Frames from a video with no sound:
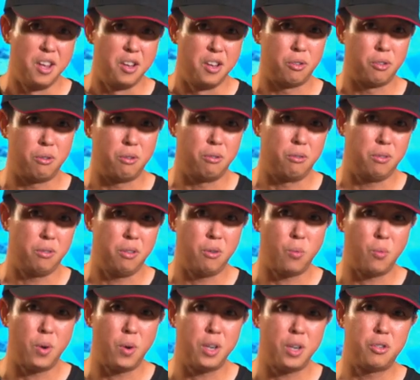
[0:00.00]
So
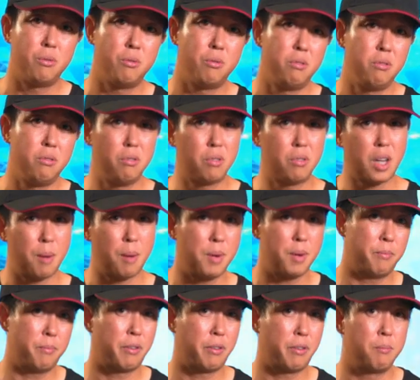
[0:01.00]
once you come
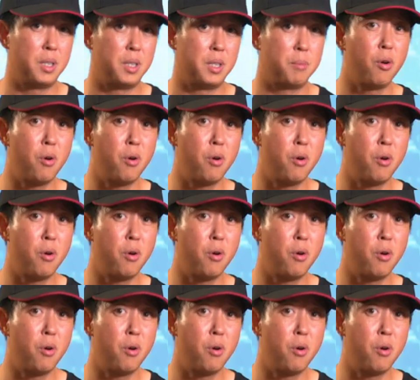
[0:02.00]
up from